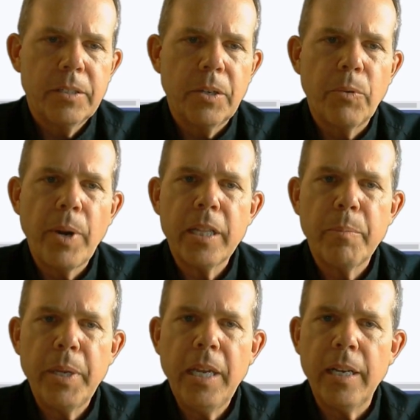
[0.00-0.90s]
So right at
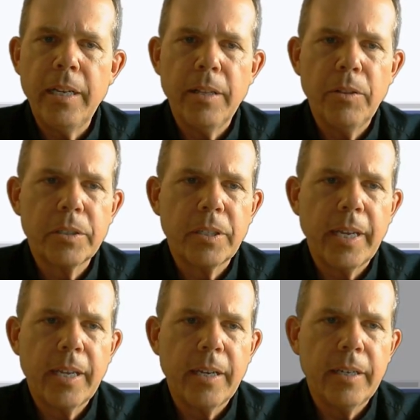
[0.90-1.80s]
the beginning, it looks
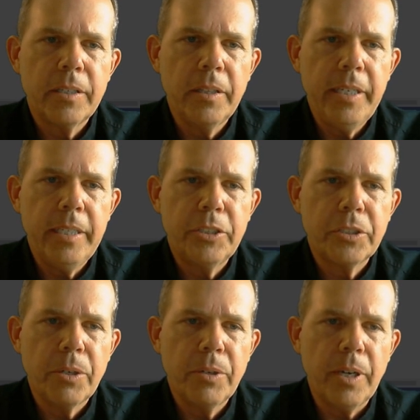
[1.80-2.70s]
like uh, delete
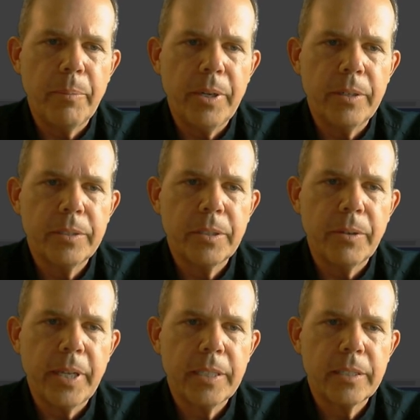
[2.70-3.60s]
showed up here.
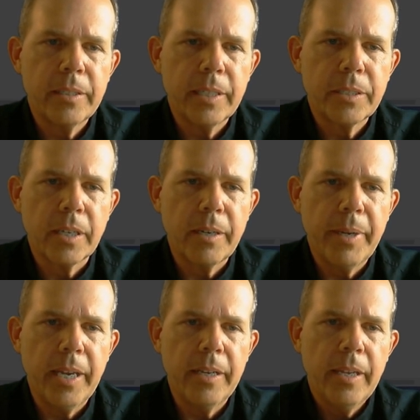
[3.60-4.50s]
So that's, that's the
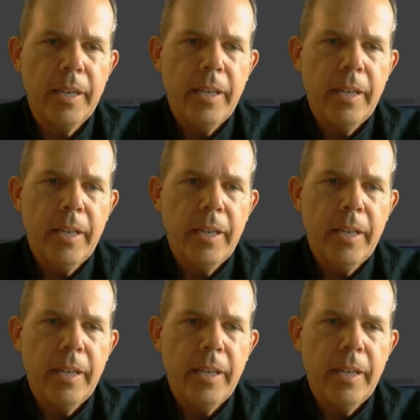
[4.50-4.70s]
command.